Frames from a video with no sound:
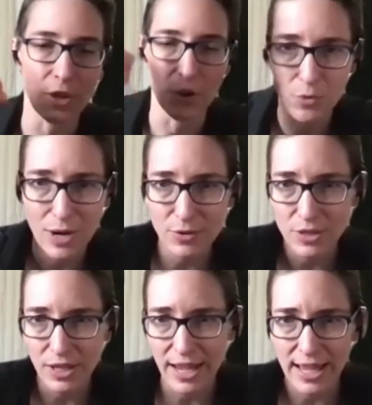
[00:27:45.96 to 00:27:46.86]
around
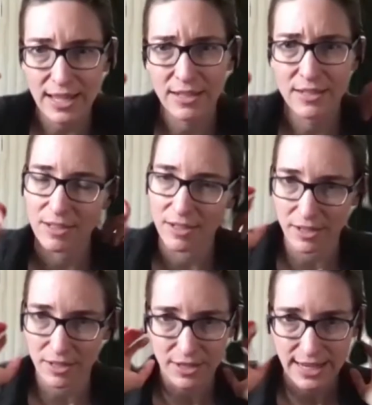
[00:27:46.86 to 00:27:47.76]
the head, uh,
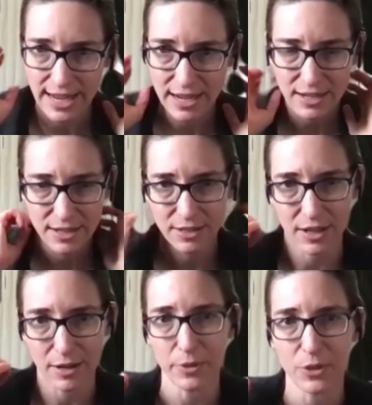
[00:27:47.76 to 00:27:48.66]
the neck,
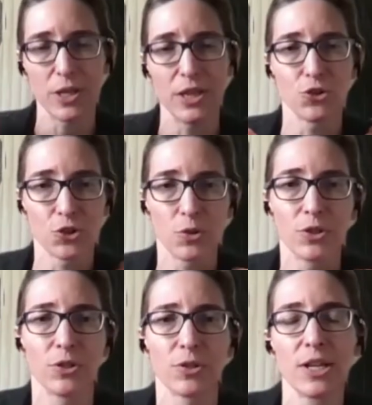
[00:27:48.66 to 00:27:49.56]
uh, between the
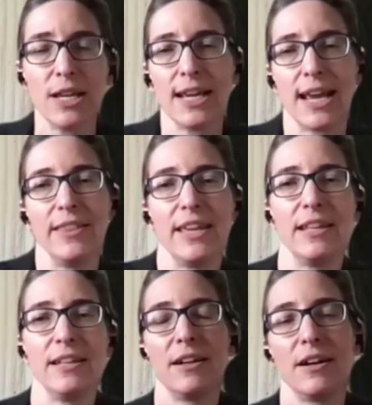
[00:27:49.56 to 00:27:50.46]
shoulders, and
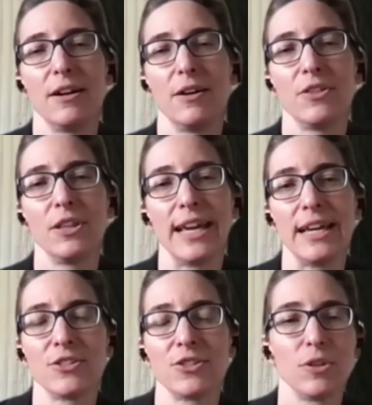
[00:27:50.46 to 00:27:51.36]
then uh, the
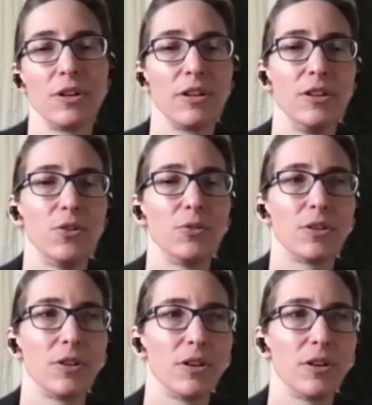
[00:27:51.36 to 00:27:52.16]
legs. So the you know the uh,